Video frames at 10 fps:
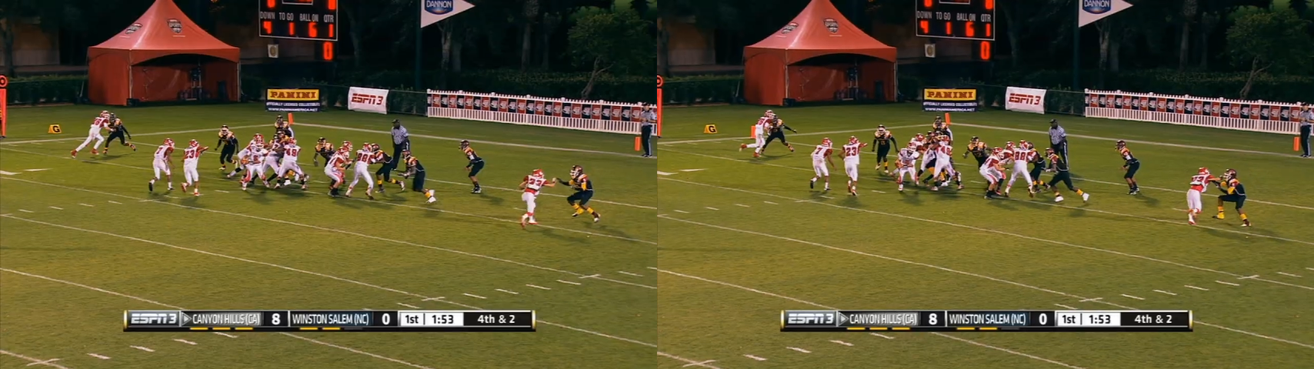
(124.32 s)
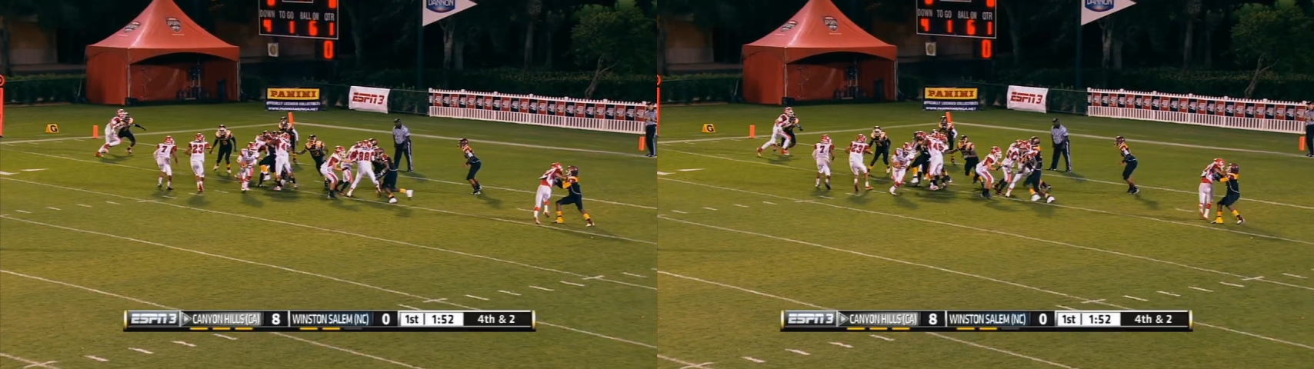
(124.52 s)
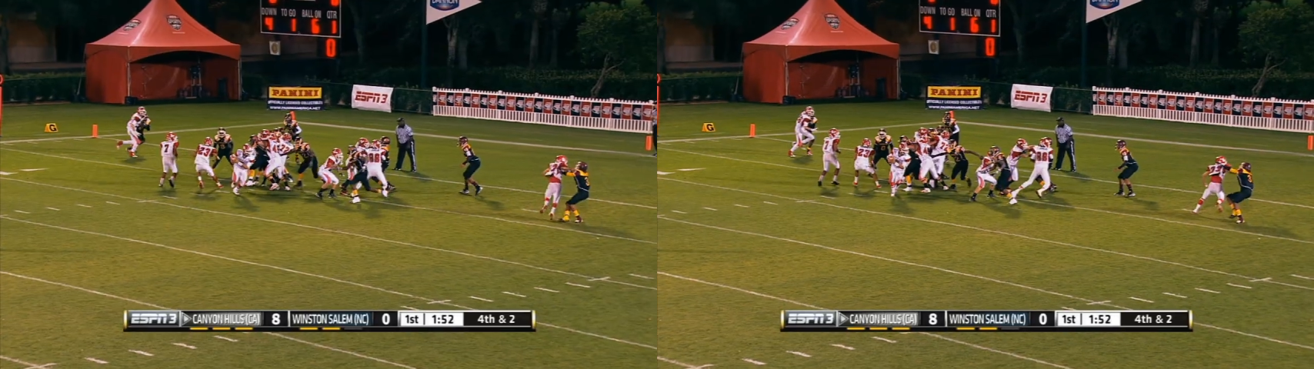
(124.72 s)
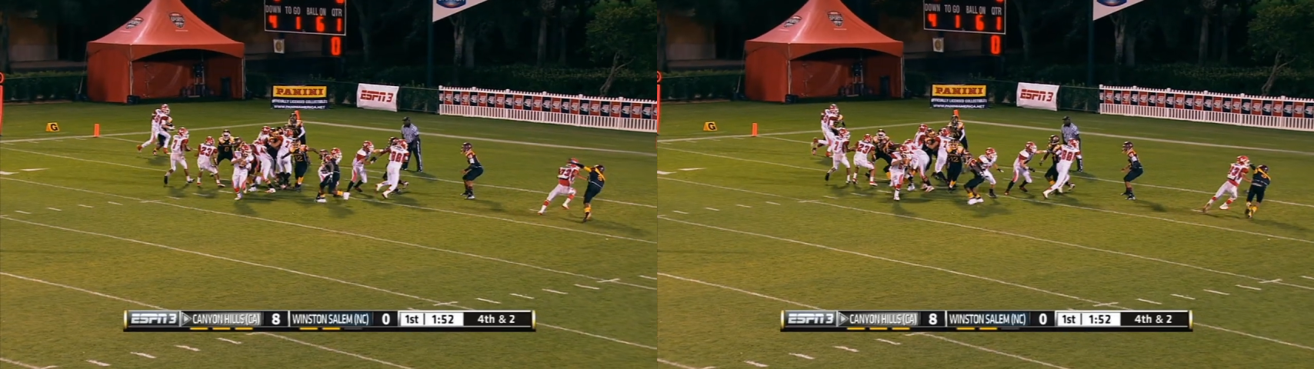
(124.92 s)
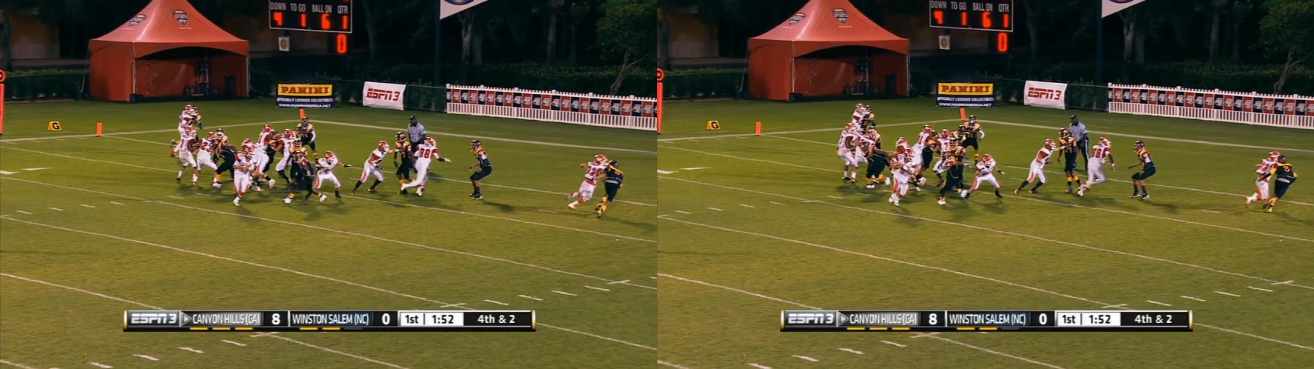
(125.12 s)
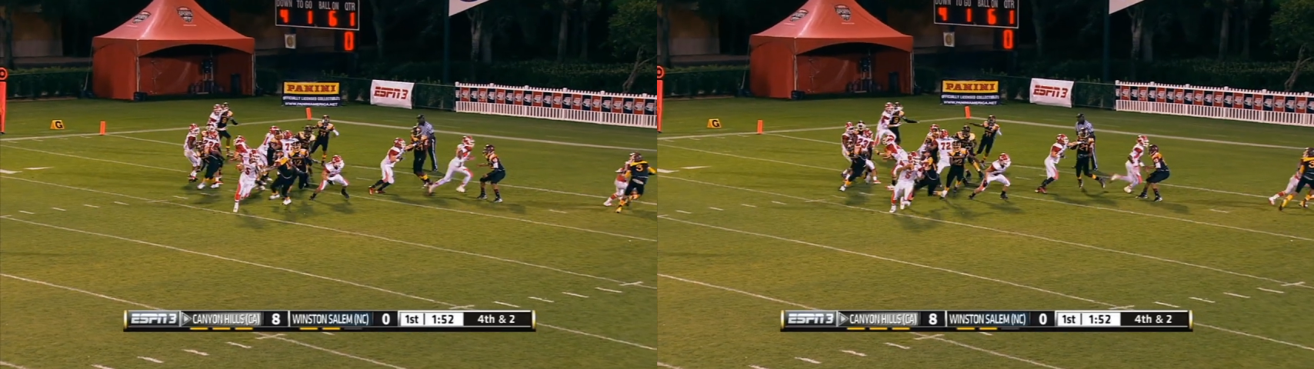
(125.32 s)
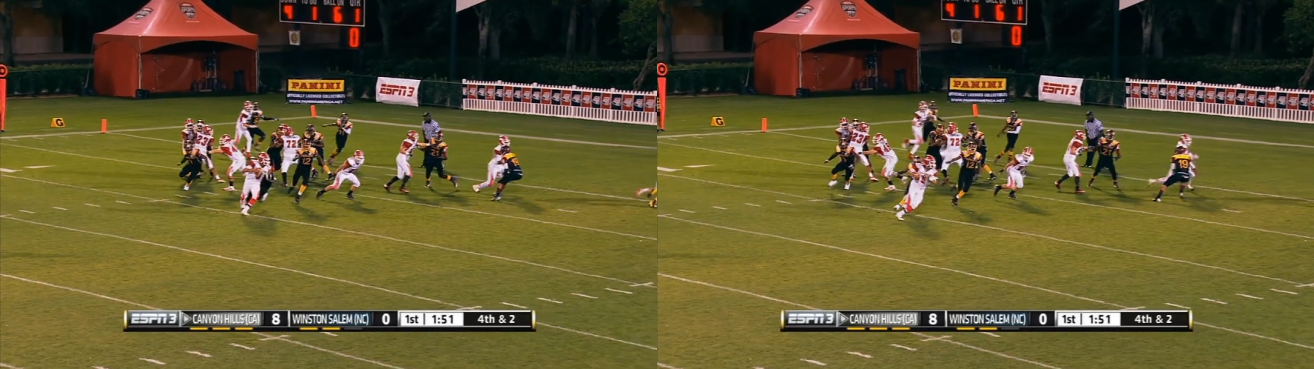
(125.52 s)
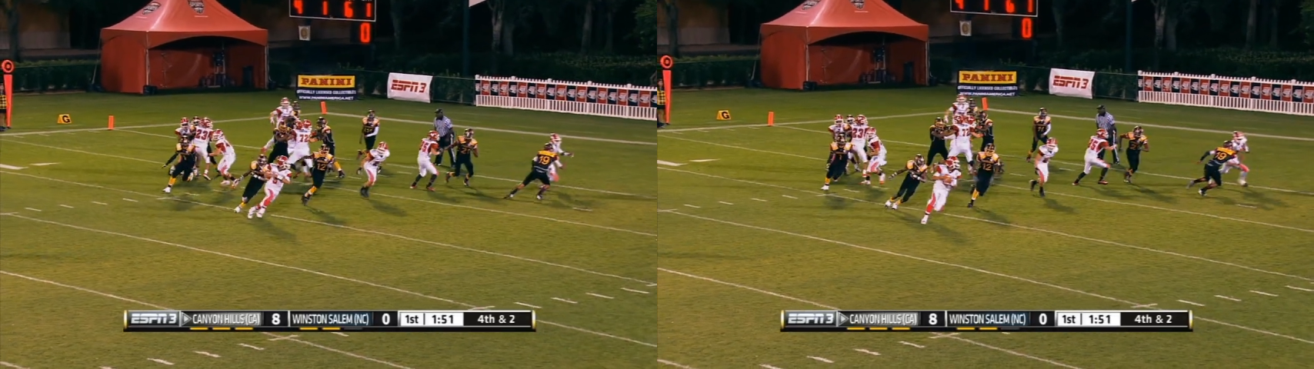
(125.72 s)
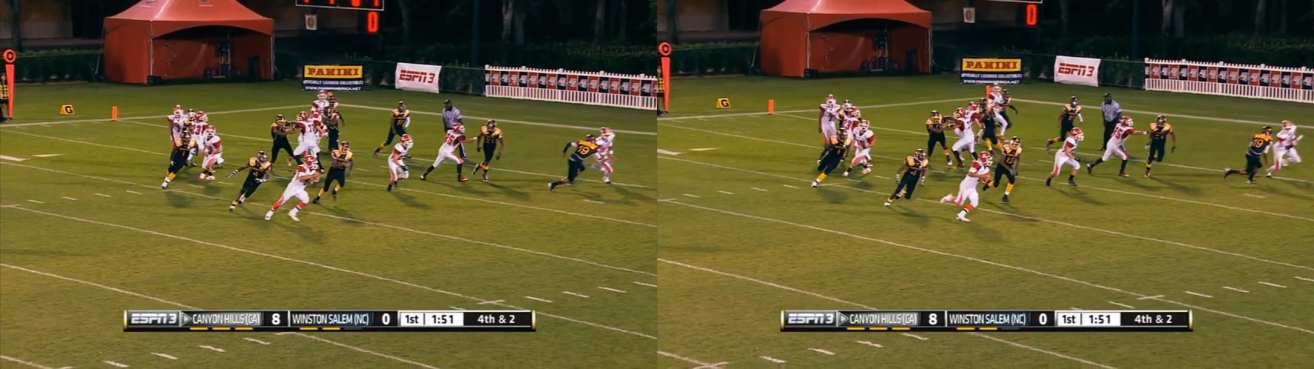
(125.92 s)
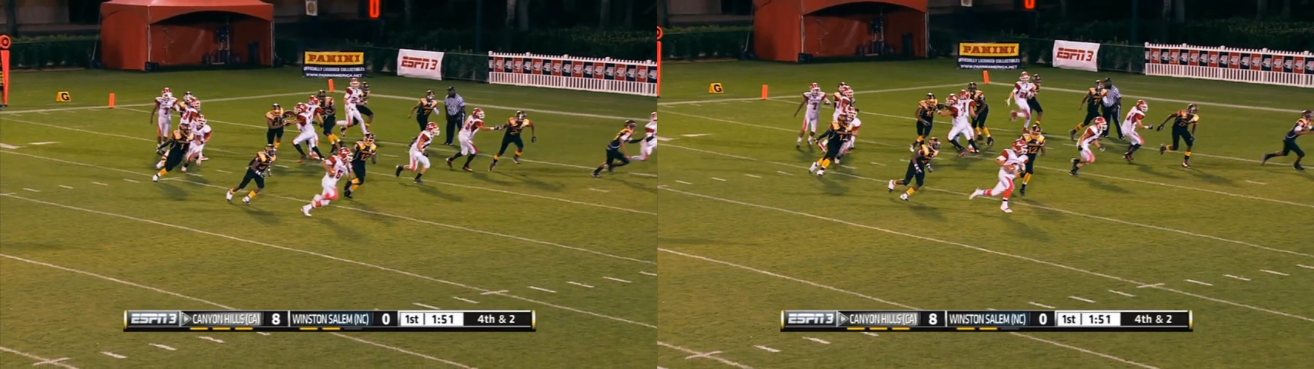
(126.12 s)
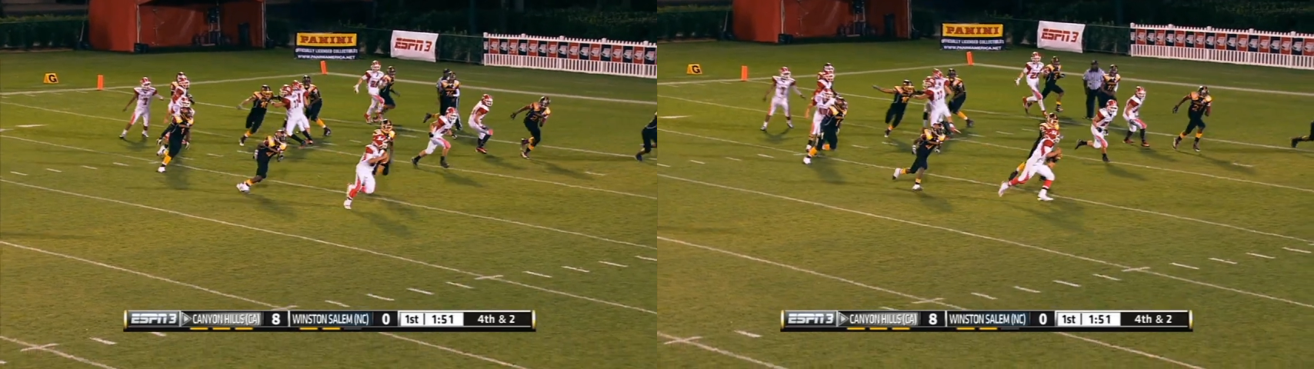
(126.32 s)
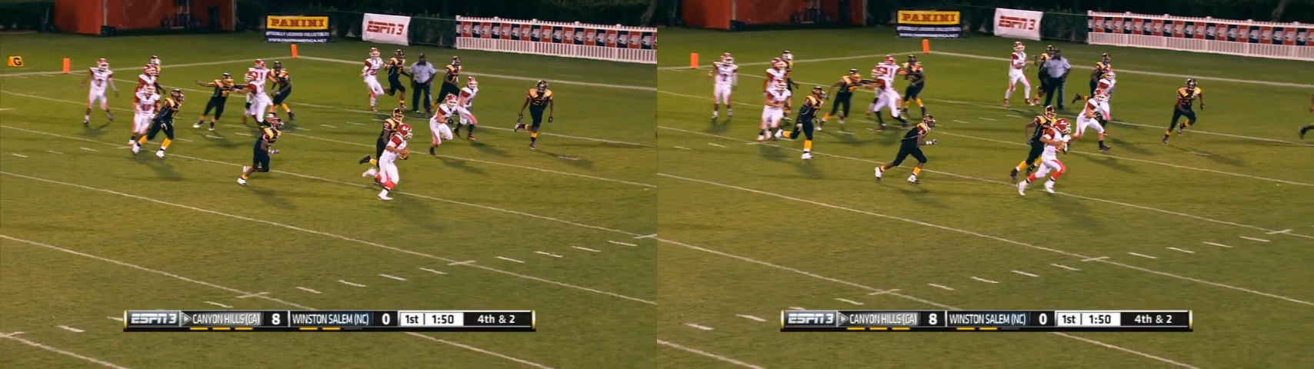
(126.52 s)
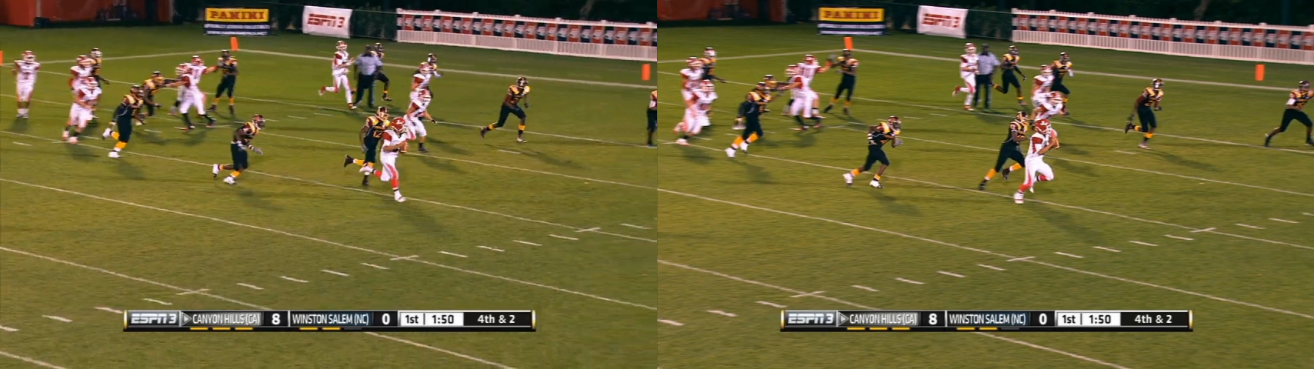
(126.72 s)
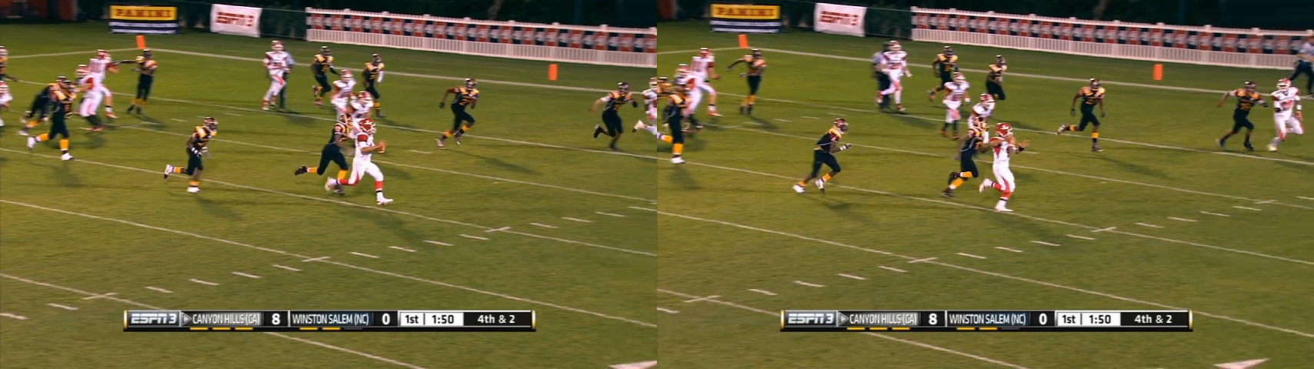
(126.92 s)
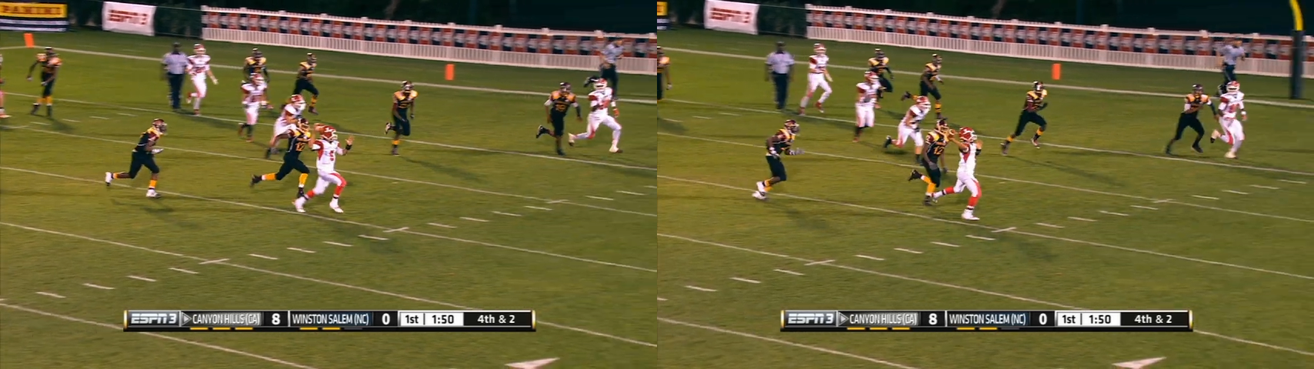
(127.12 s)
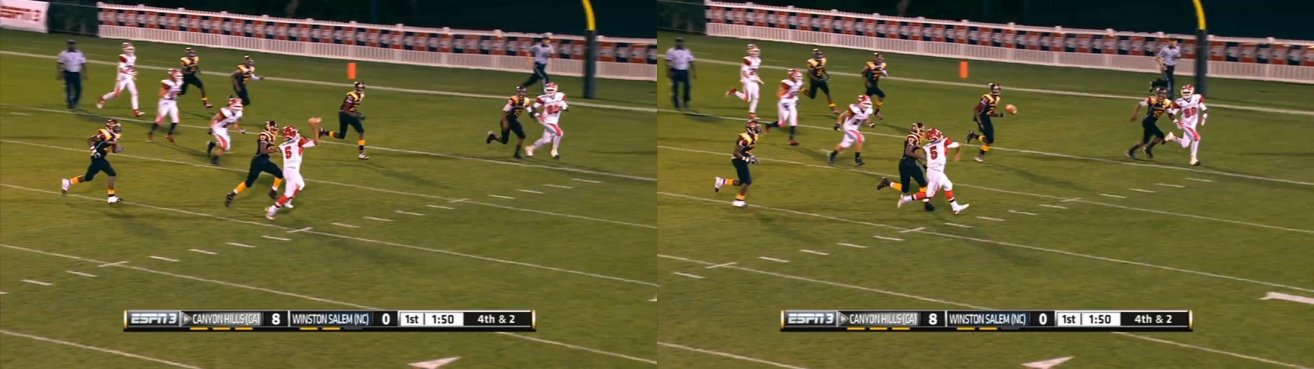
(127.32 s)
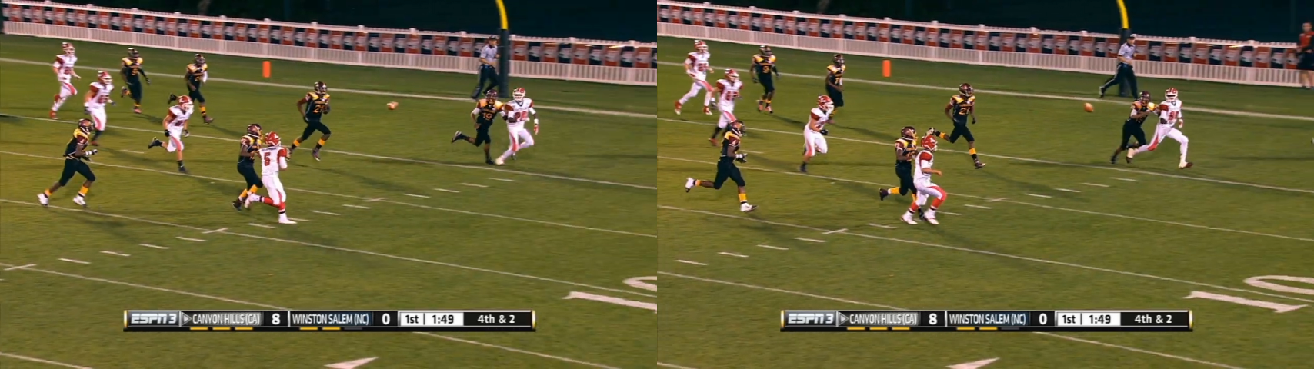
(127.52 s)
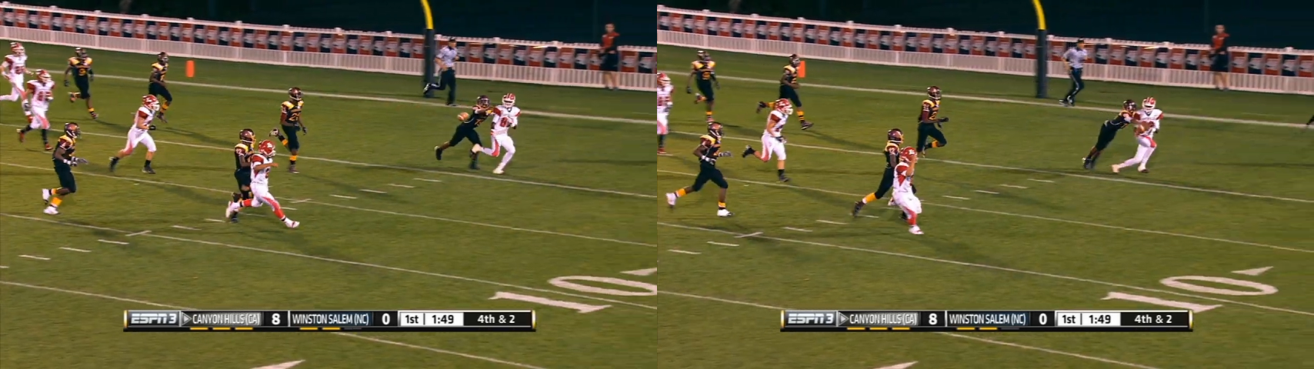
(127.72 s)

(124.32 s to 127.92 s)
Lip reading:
No face is visible, so there are no lips to read.